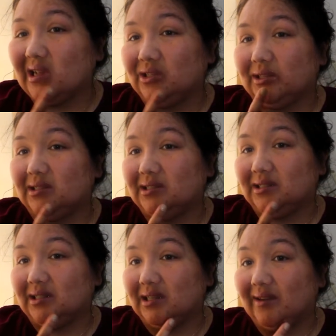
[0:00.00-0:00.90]
As you can
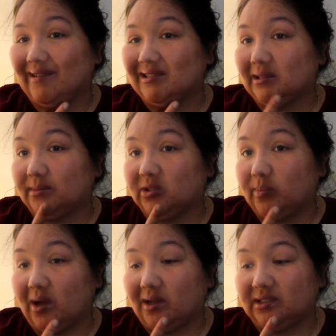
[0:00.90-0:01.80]
see, I've got some
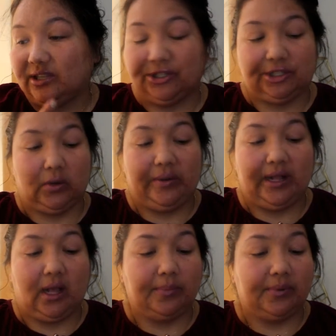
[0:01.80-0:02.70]
spots that are showing
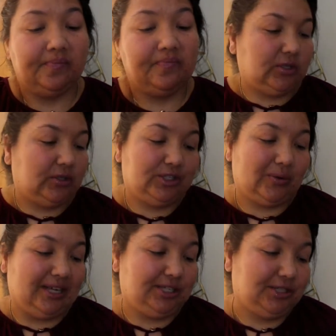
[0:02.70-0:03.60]
up. So the
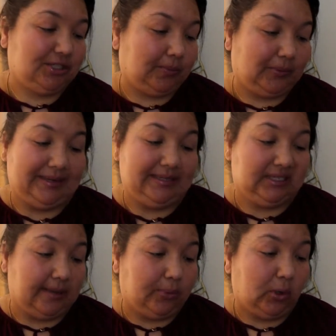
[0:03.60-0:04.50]
directions are pretty
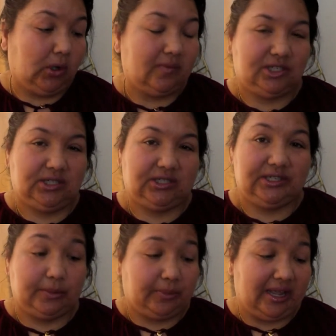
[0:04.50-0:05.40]
simple. It just
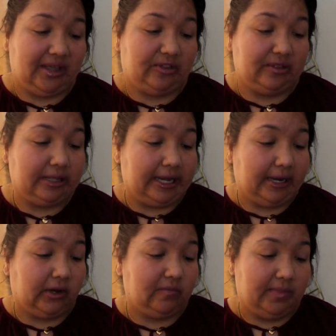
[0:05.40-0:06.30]
says apply a thin
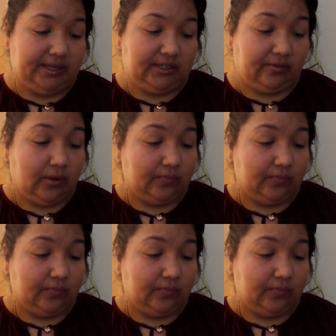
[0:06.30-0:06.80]
layer of mud